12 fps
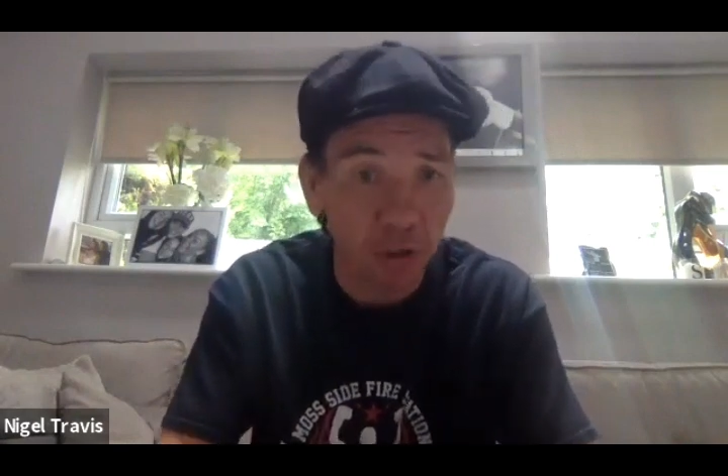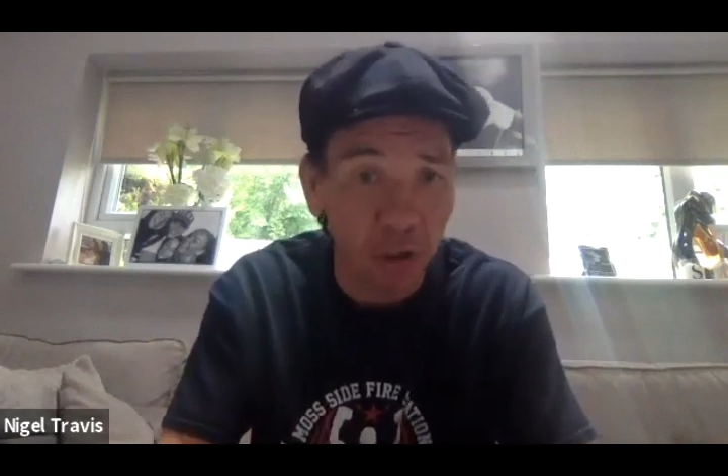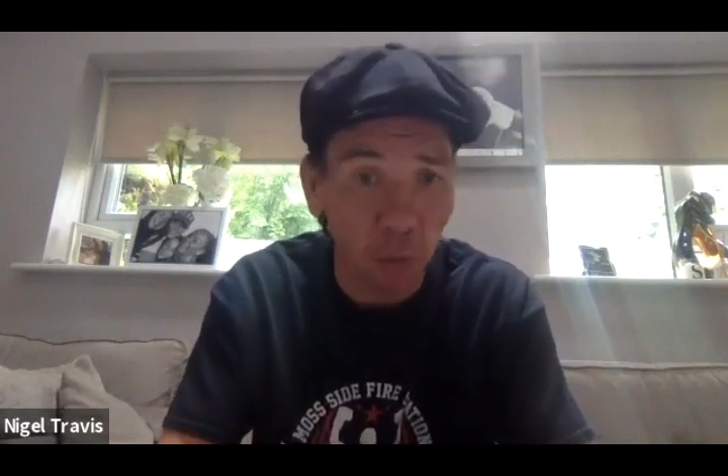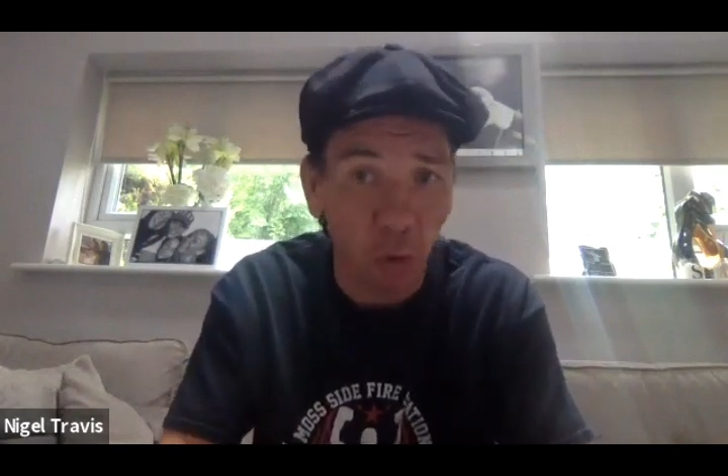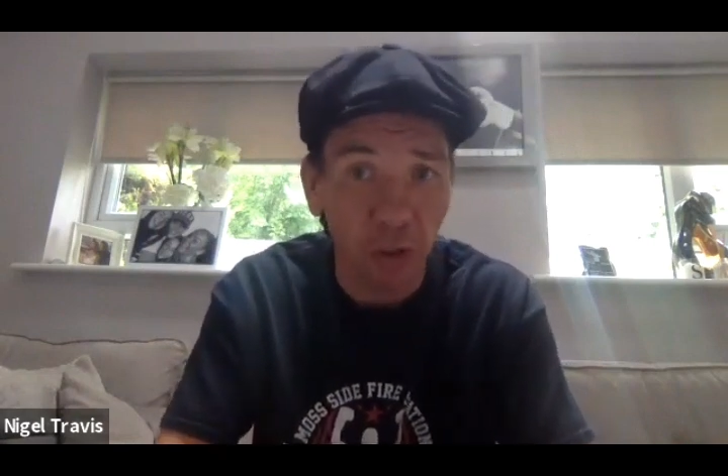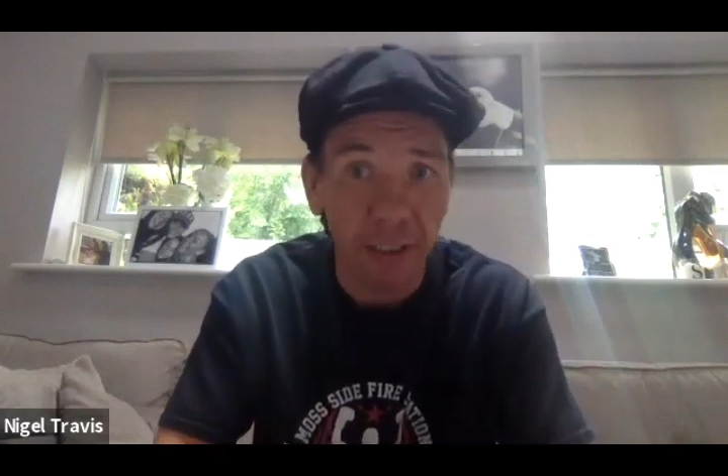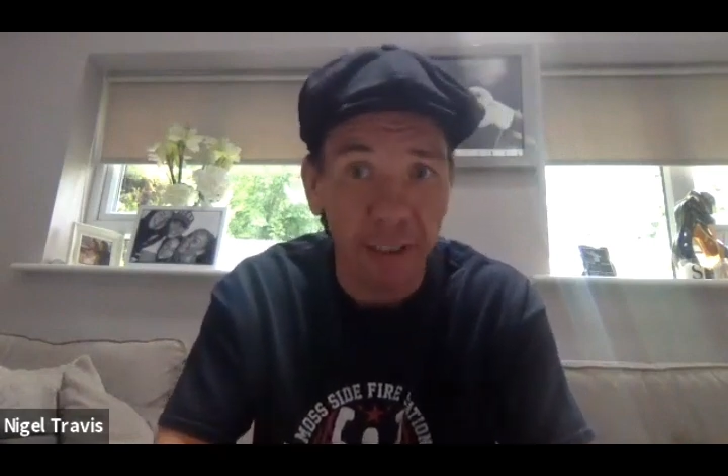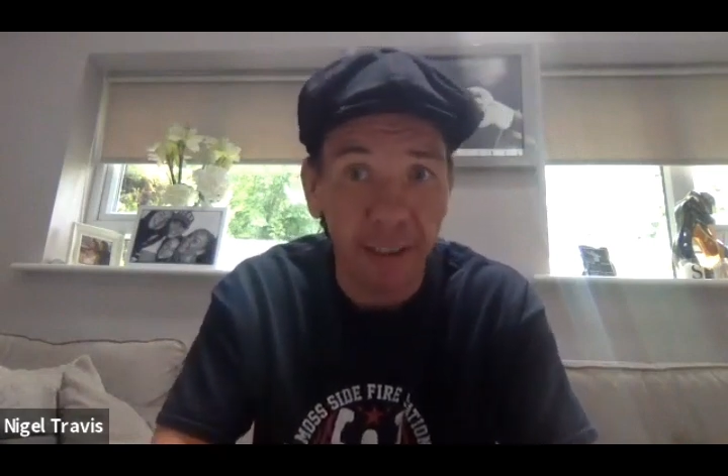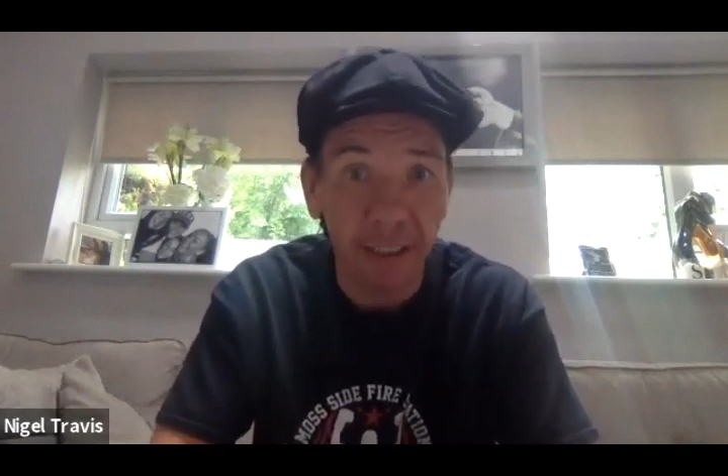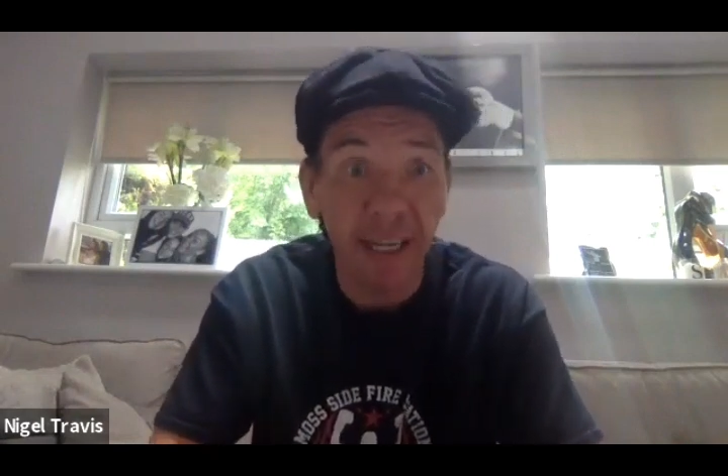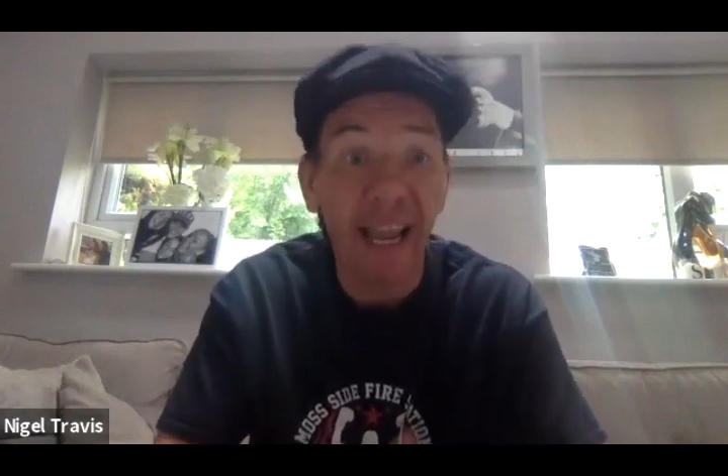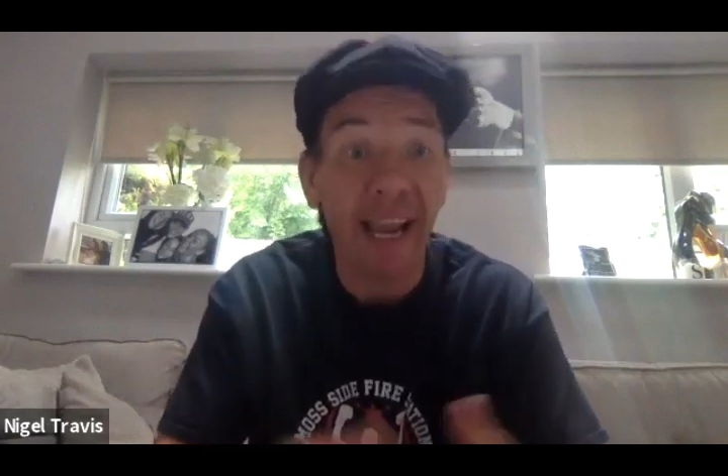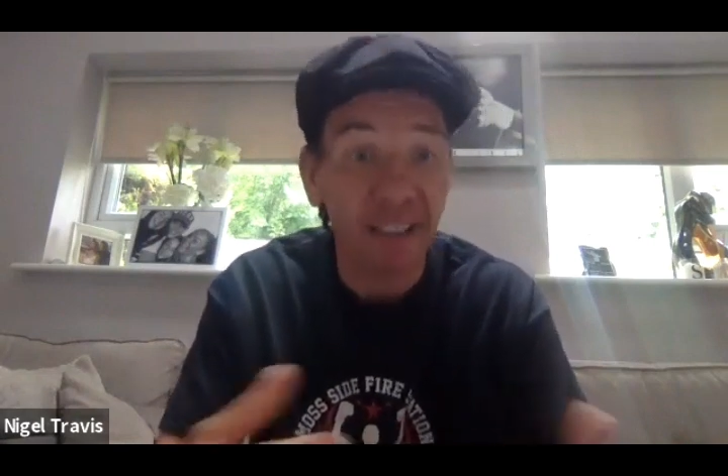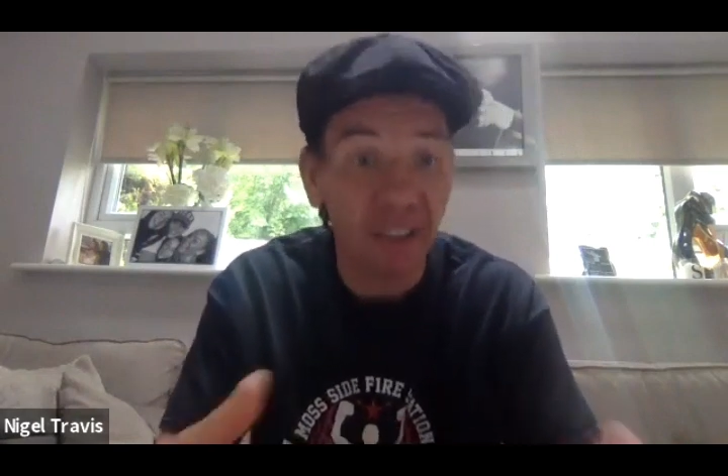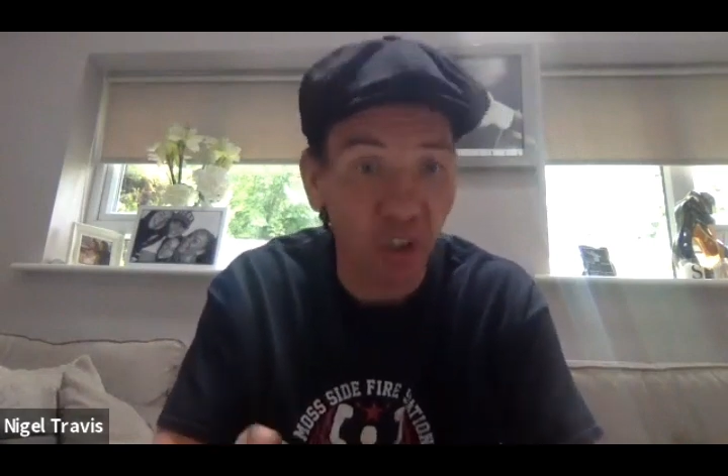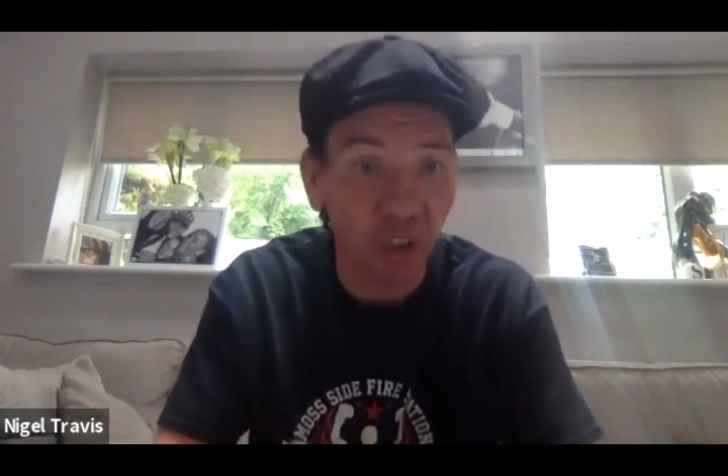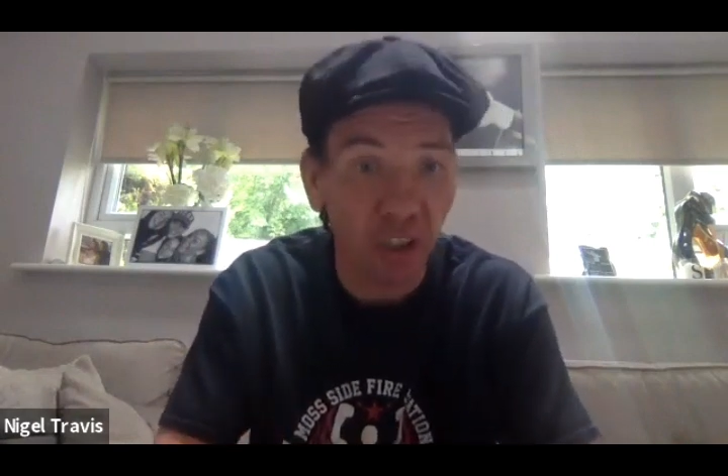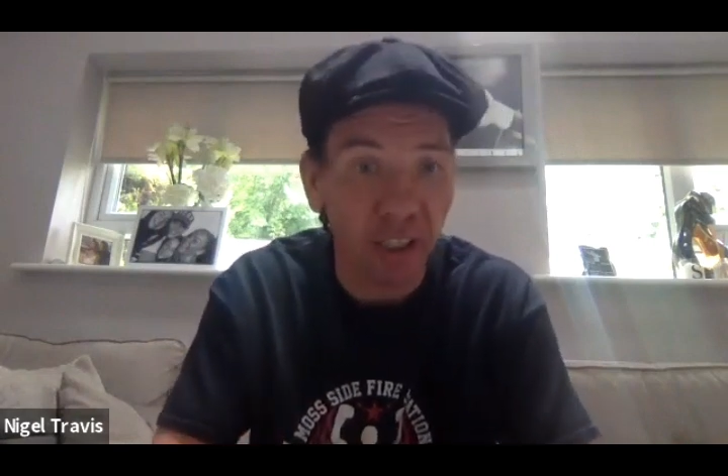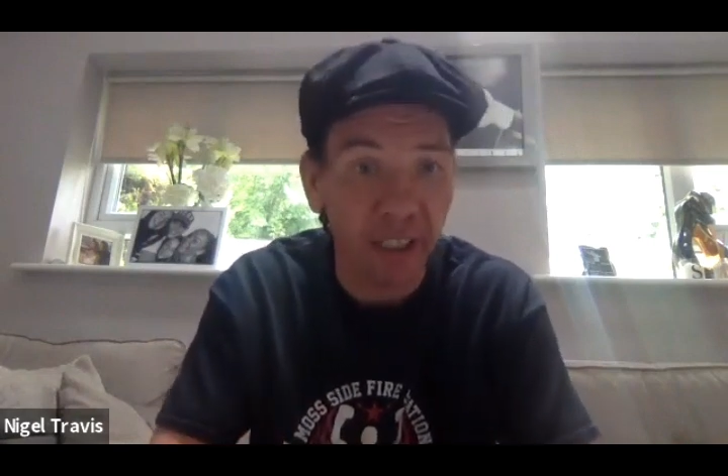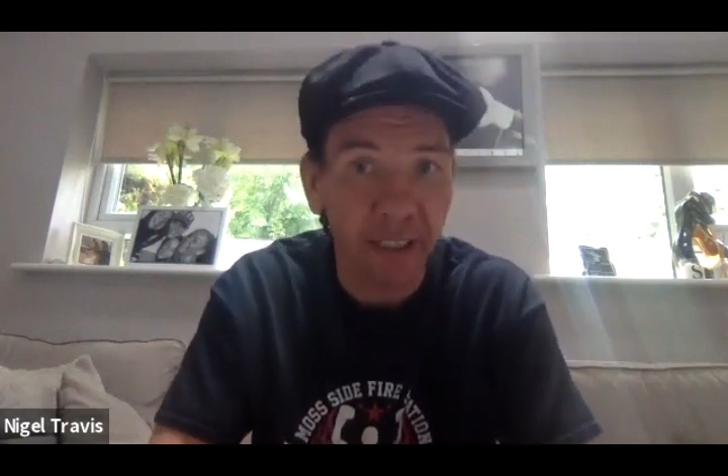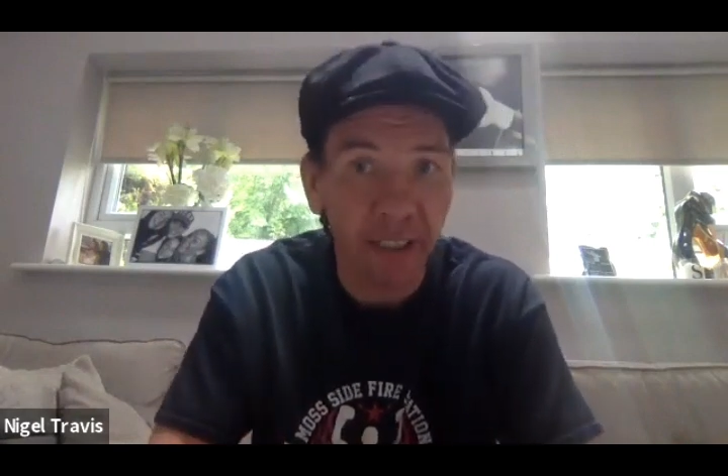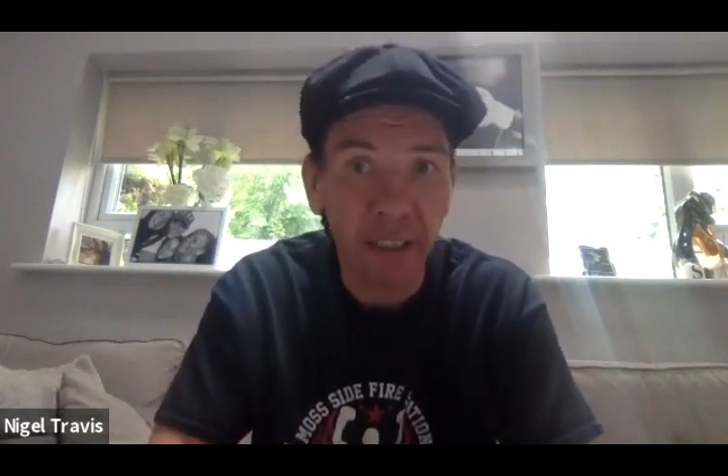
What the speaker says: as you wanted externally,